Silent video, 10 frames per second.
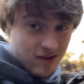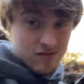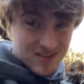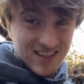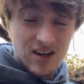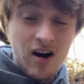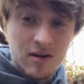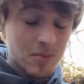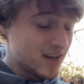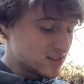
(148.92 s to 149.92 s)
have tectonic
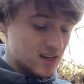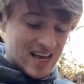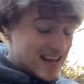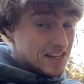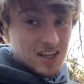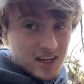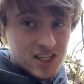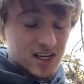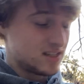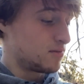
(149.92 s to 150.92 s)
plates? It's not
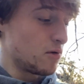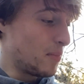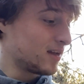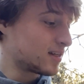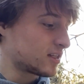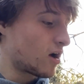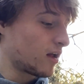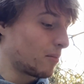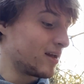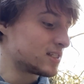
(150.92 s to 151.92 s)
just the big tectonic
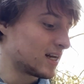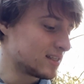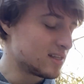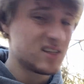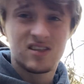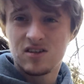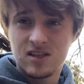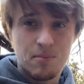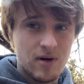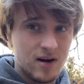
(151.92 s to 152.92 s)
plates that exist. They're
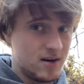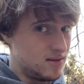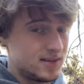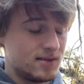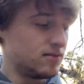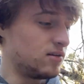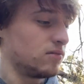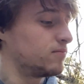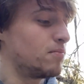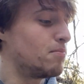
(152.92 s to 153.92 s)
separated into,
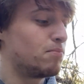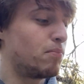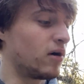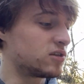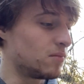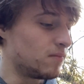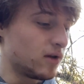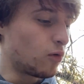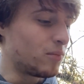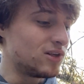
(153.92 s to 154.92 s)
a bunch of
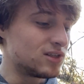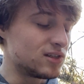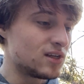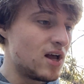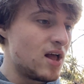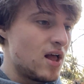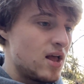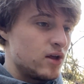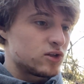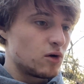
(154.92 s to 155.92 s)
little pieces.
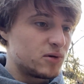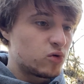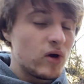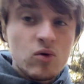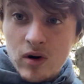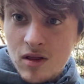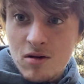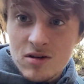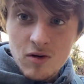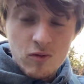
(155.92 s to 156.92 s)
So between one of those little